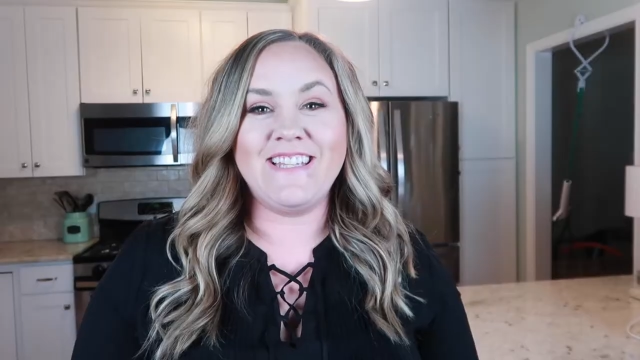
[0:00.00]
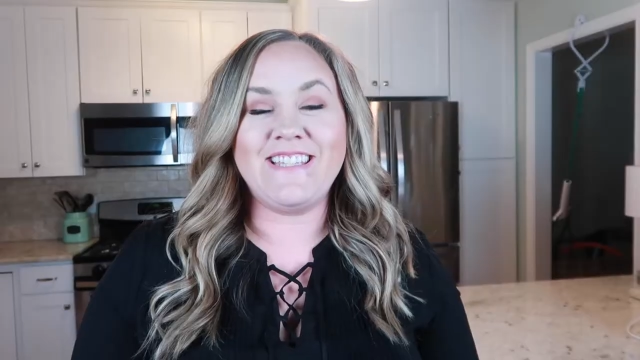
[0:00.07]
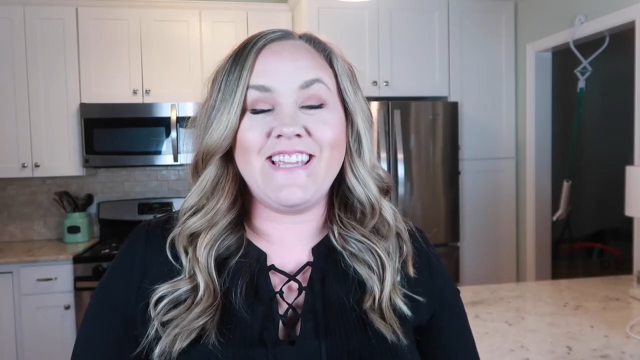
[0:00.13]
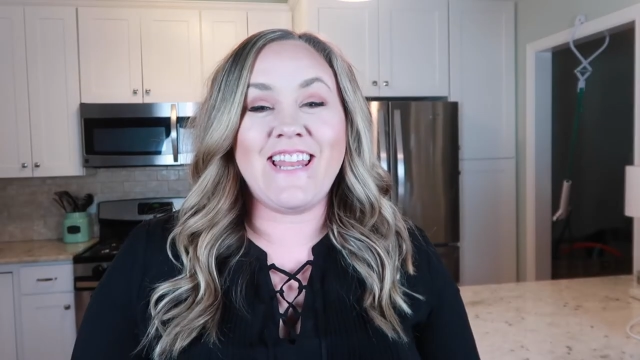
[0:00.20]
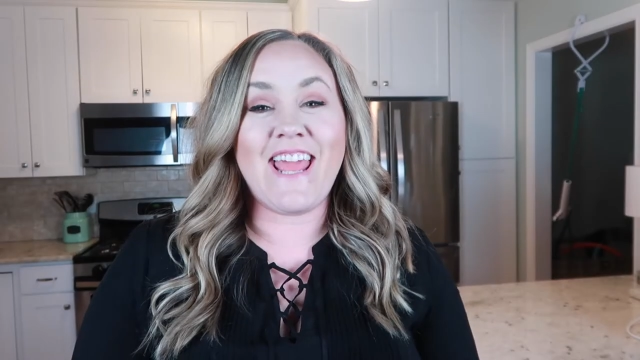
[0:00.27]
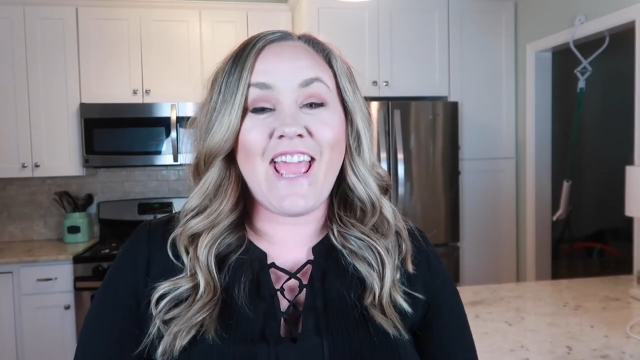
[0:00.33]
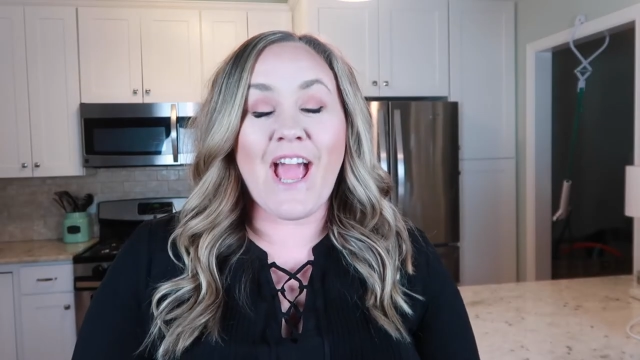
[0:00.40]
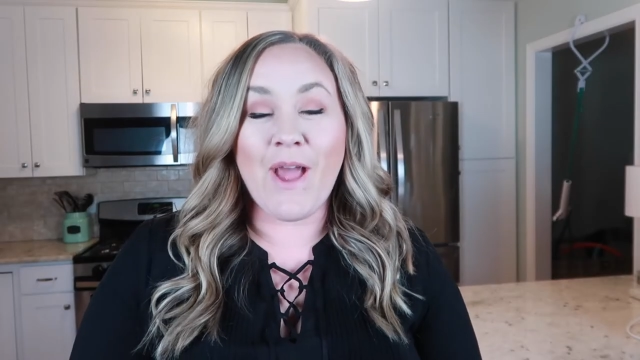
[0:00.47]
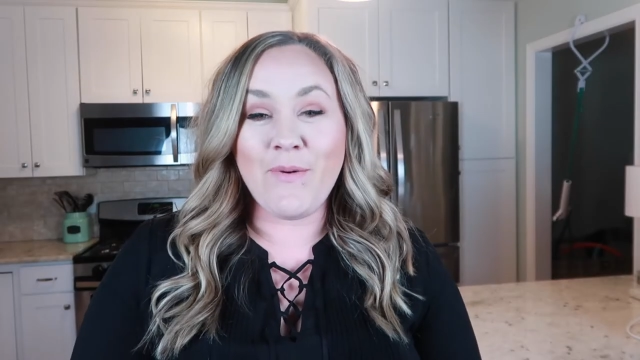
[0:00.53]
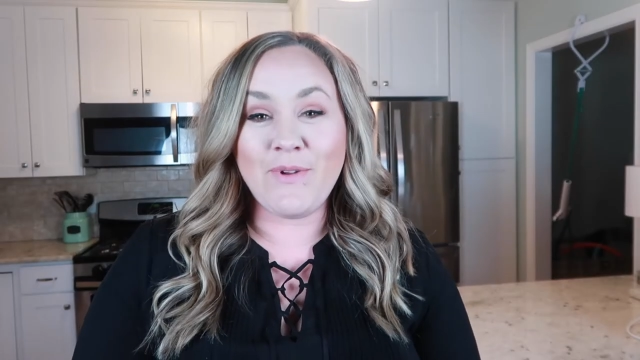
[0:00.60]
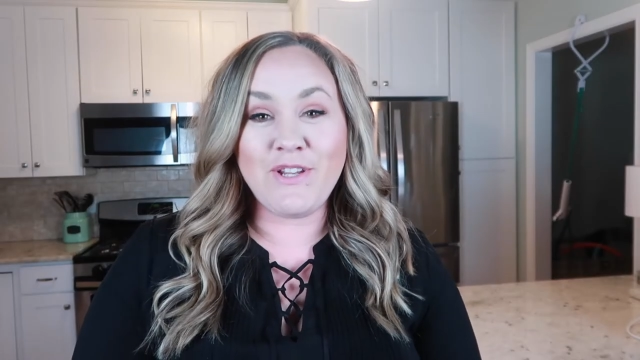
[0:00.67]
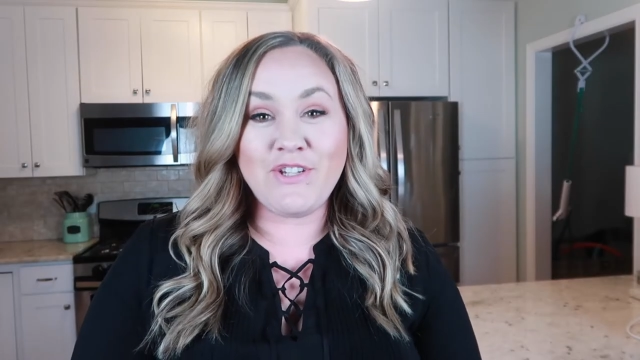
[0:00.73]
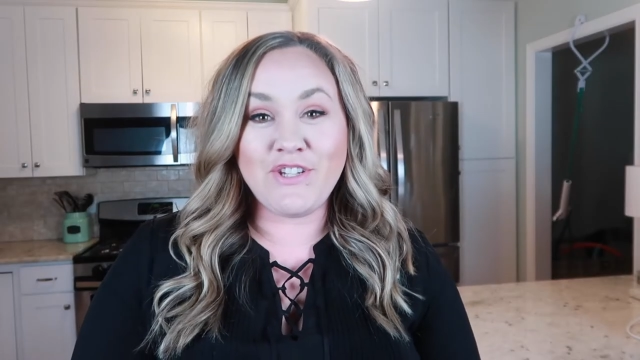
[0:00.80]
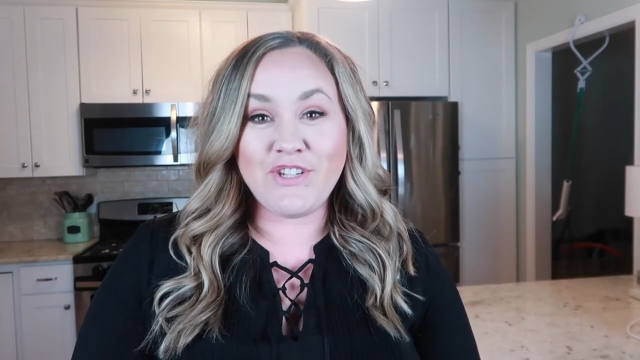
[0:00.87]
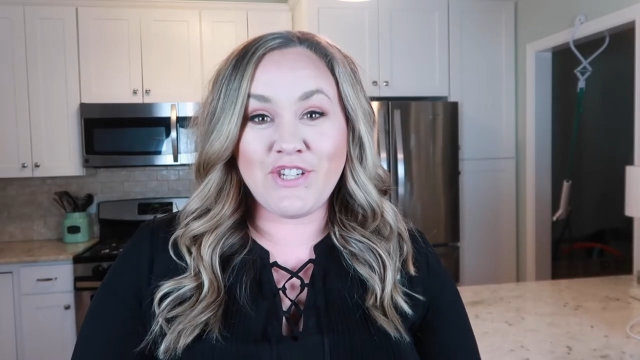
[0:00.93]
Today I
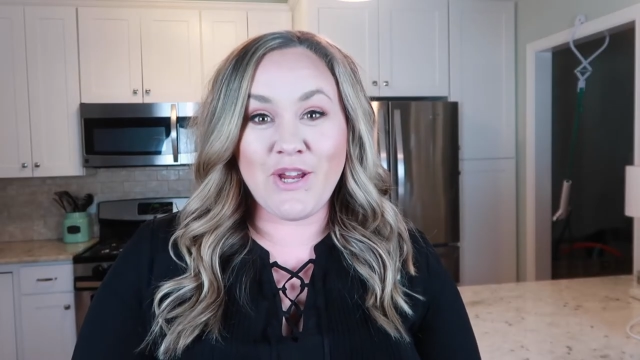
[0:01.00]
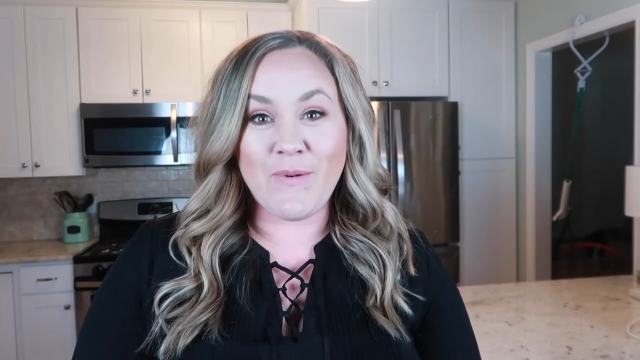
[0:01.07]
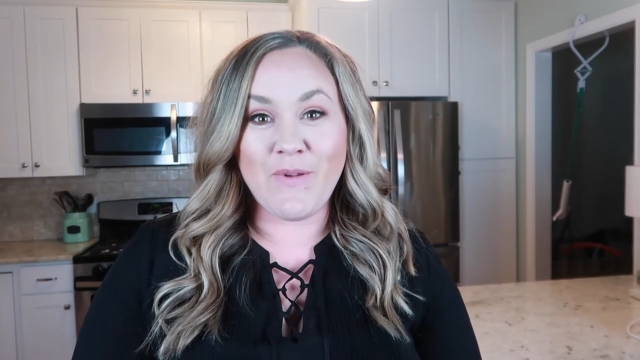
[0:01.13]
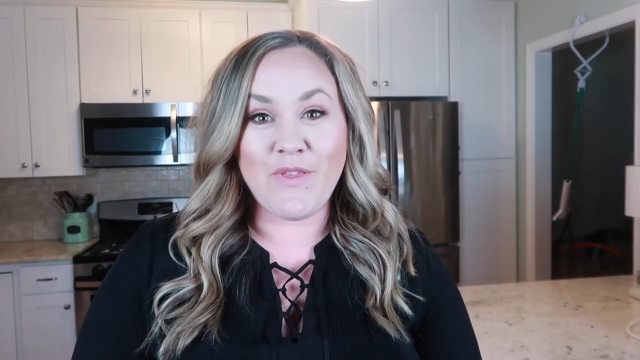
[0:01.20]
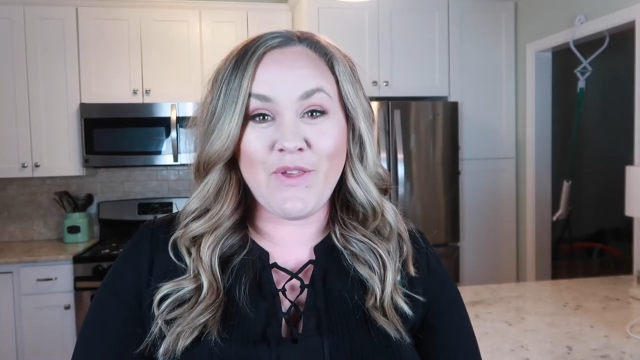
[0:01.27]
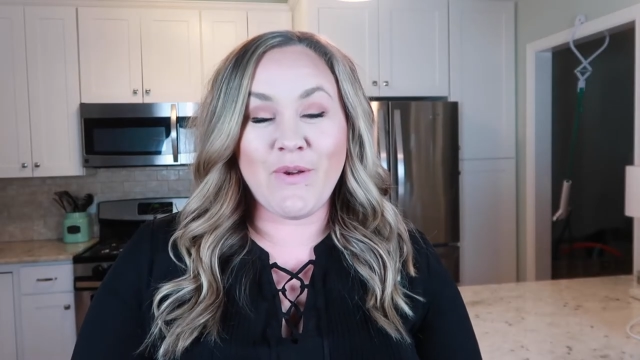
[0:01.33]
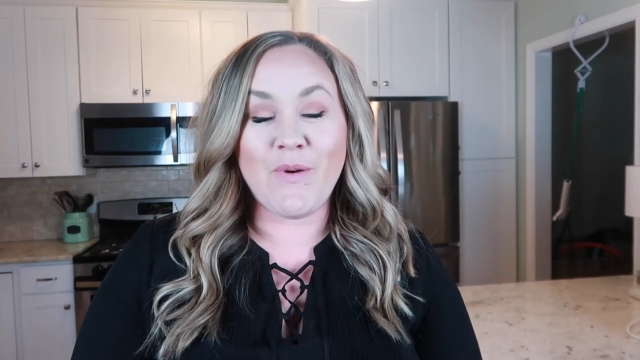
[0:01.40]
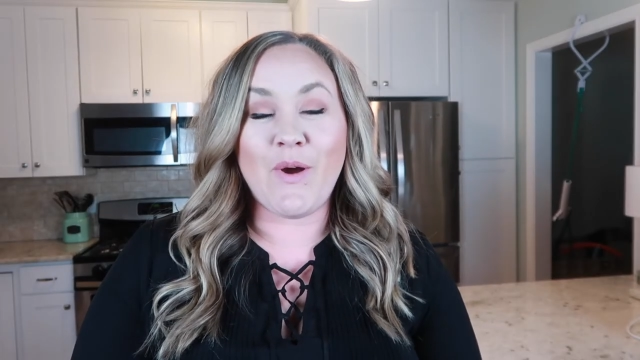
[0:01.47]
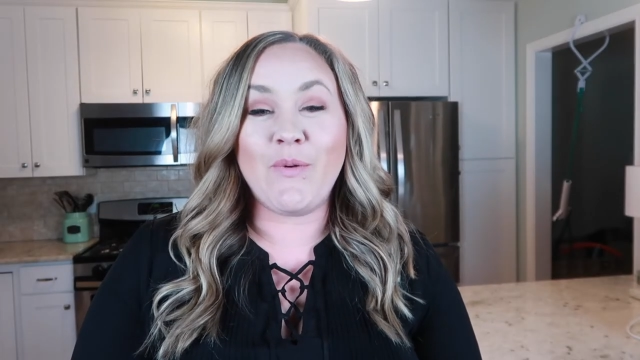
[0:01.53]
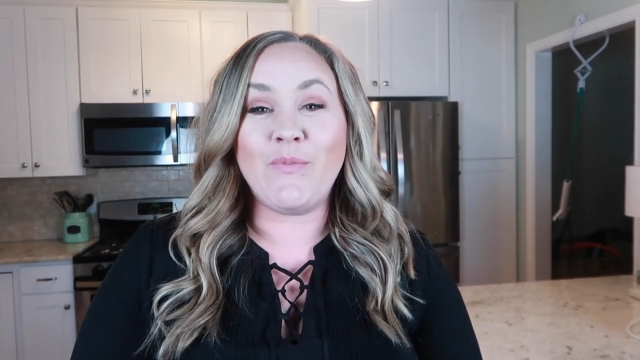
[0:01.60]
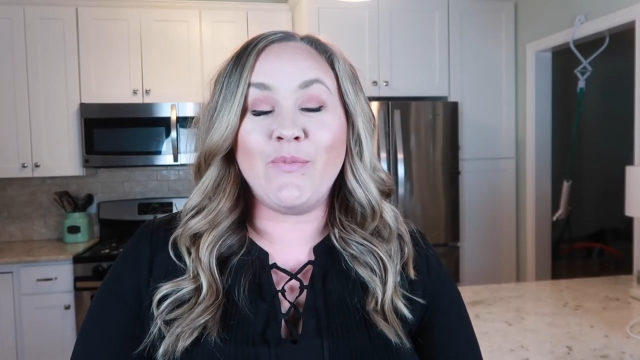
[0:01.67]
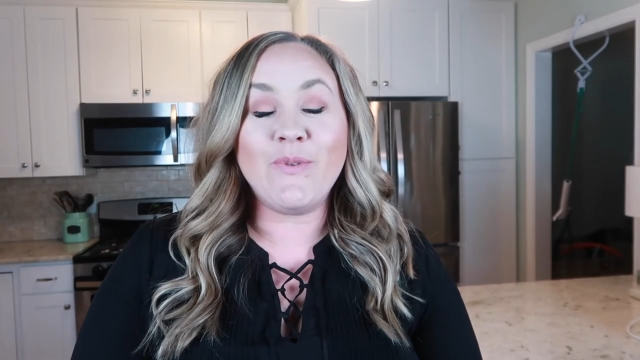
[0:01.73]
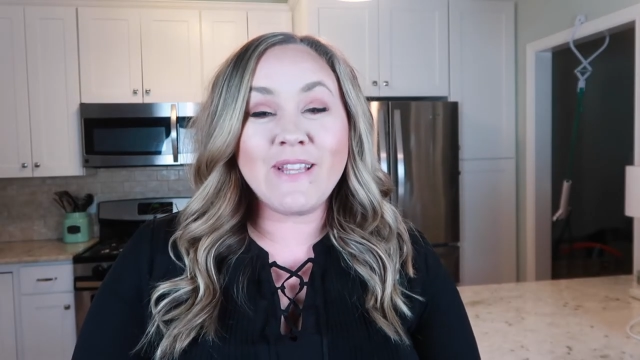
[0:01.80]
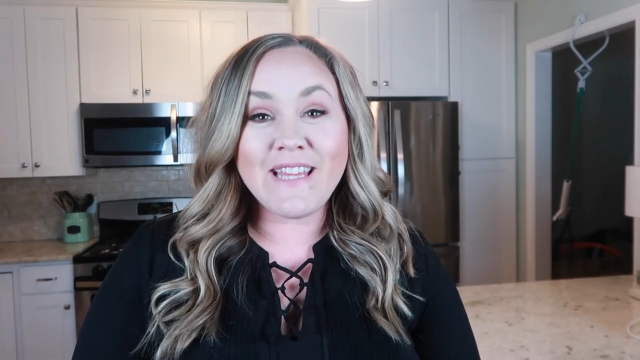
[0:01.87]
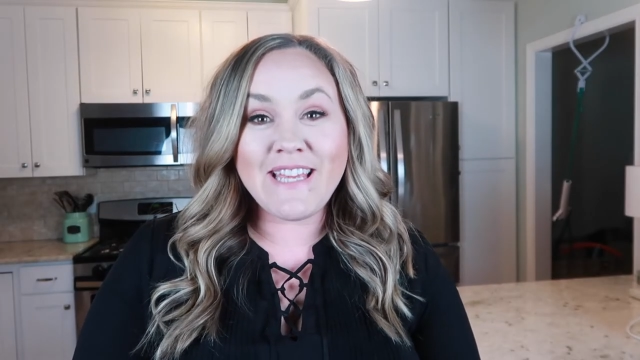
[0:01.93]
wanted to share with you
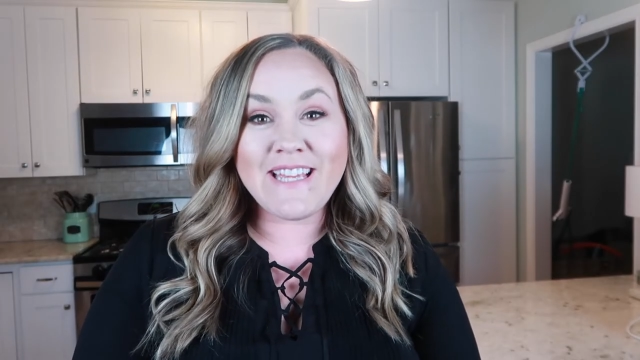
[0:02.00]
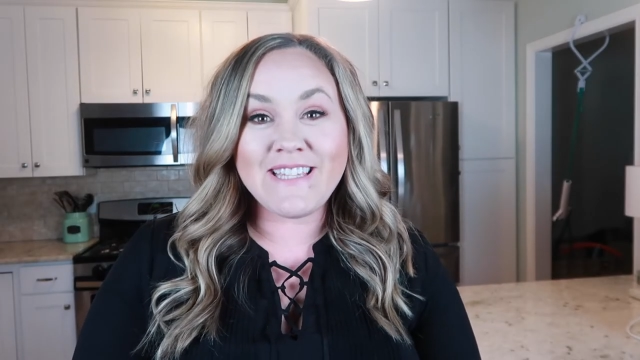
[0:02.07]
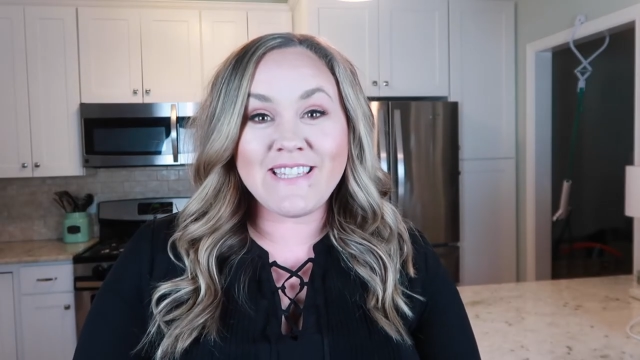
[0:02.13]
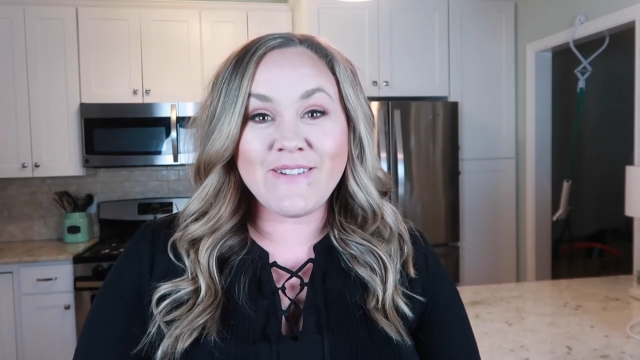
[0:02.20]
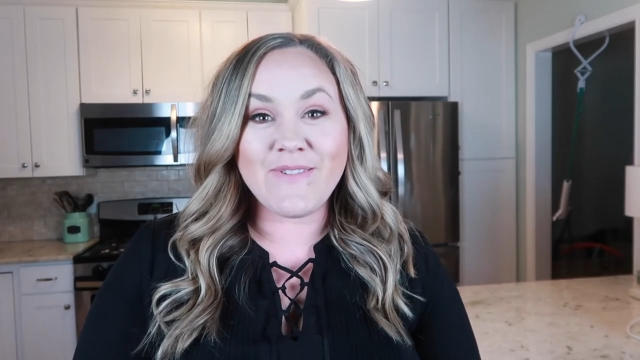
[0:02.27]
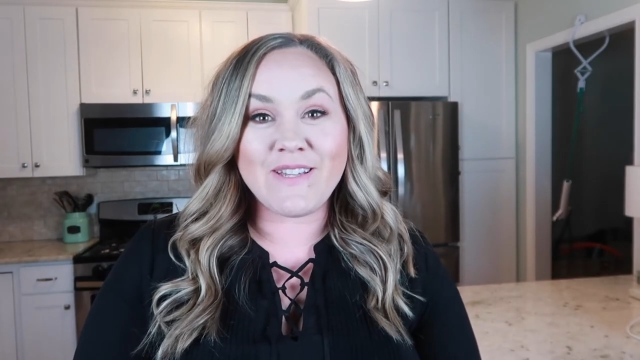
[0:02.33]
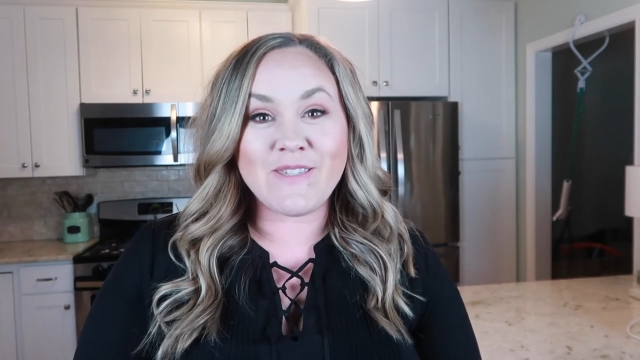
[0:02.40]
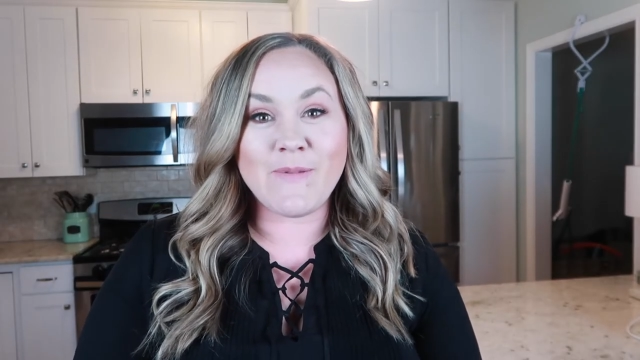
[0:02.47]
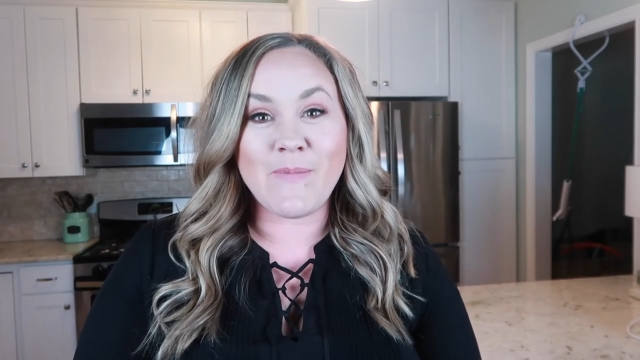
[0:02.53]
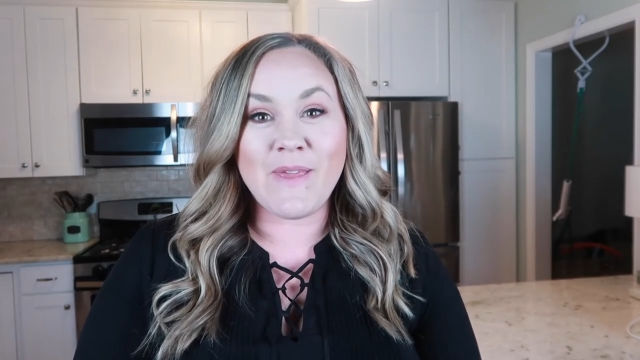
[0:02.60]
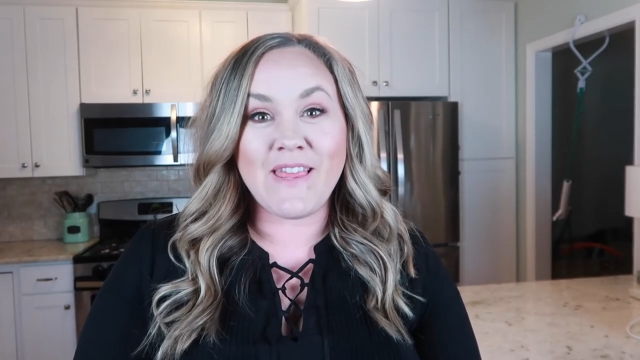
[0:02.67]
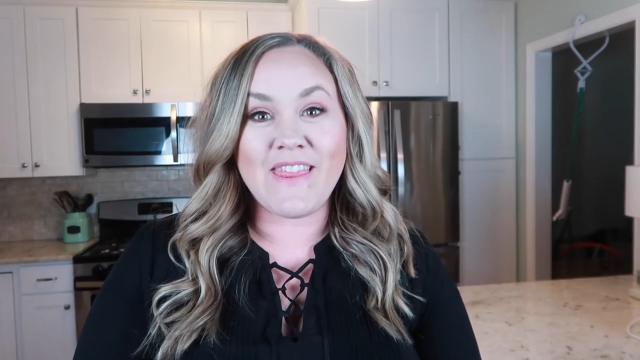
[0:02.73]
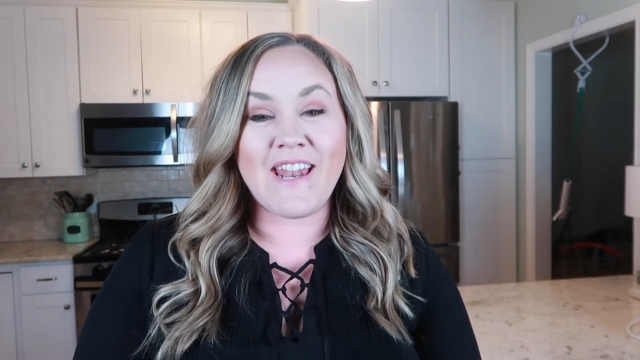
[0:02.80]
a really easy recipe